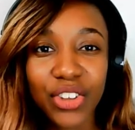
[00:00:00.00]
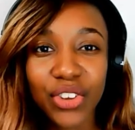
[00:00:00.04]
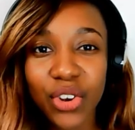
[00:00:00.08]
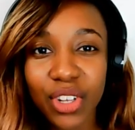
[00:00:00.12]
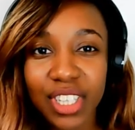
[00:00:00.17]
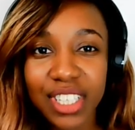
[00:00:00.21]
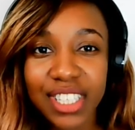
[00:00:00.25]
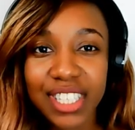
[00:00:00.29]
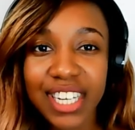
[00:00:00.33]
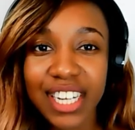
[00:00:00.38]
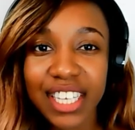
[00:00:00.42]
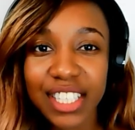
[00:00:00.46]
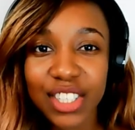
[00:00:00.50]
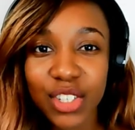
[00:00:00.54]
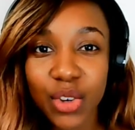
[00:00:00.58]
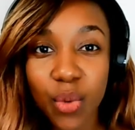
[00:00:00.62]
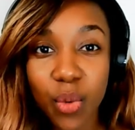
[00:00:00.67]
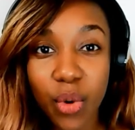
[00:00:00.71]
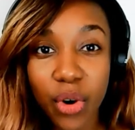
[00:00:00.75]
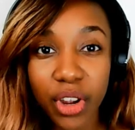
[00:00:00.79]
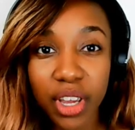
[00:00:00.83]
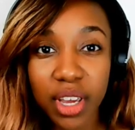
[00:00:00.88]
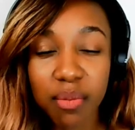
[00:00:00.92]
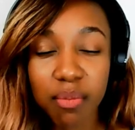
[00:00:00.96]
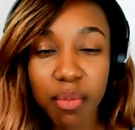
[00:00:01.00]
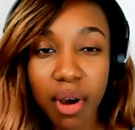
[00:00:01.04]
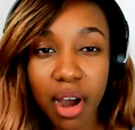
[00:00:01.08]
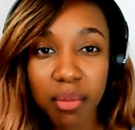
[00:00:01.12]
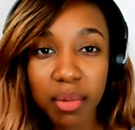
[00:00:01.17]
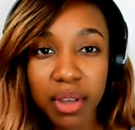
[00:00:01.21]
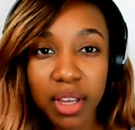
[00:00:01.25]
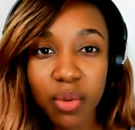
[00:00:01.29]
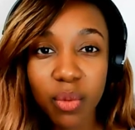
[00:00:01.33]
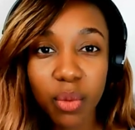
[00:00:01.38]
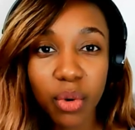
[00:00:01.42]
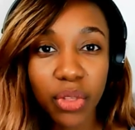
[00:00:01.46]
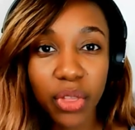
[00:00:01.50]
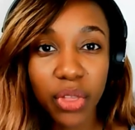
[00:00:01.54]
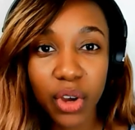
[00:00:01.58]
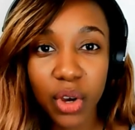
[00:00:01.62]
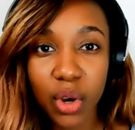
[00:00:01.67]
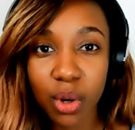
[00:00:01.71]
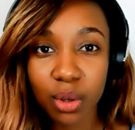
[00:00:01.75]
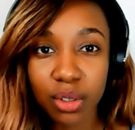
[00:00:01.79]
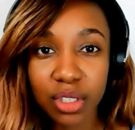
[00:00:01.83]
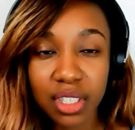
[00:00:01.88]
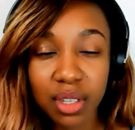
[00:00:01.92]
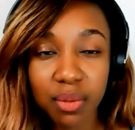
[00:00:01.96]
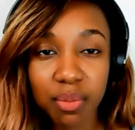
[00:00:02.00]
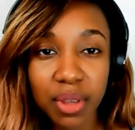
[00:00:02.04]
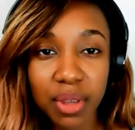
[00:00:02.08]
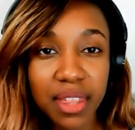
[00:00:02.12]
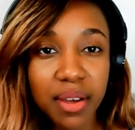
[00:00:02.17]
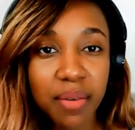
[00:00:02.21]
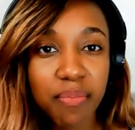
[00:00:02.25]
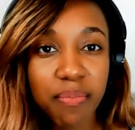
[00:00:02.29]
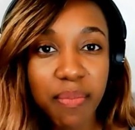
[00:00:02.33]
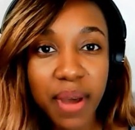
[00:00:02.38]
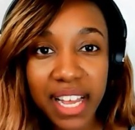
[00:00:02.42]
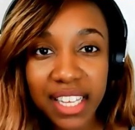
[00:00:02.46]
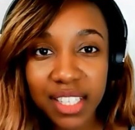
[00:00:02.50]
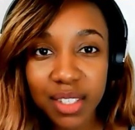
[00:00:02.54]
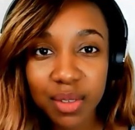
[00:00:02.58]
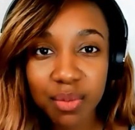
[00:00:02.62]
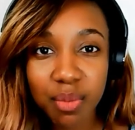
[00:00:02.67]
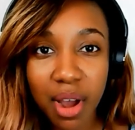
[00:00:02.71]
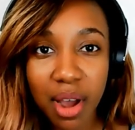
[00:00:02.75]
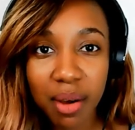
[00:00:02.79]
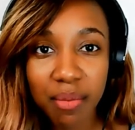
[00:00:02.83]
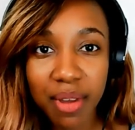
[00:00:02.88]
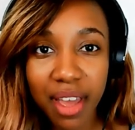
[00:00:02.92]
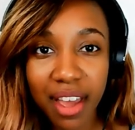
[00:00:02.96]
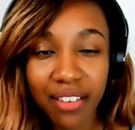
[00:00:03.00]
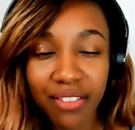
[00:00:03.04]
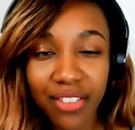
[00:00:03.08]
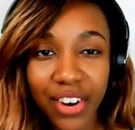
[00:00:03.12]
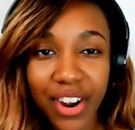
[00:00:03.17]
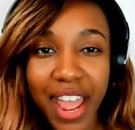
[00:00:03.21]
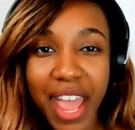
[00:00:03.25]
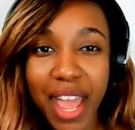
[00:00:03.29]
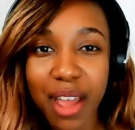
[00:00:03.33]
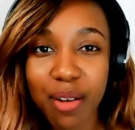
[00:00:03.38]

You're listening to Work It Mommy, where the goal is to be the best mom ever.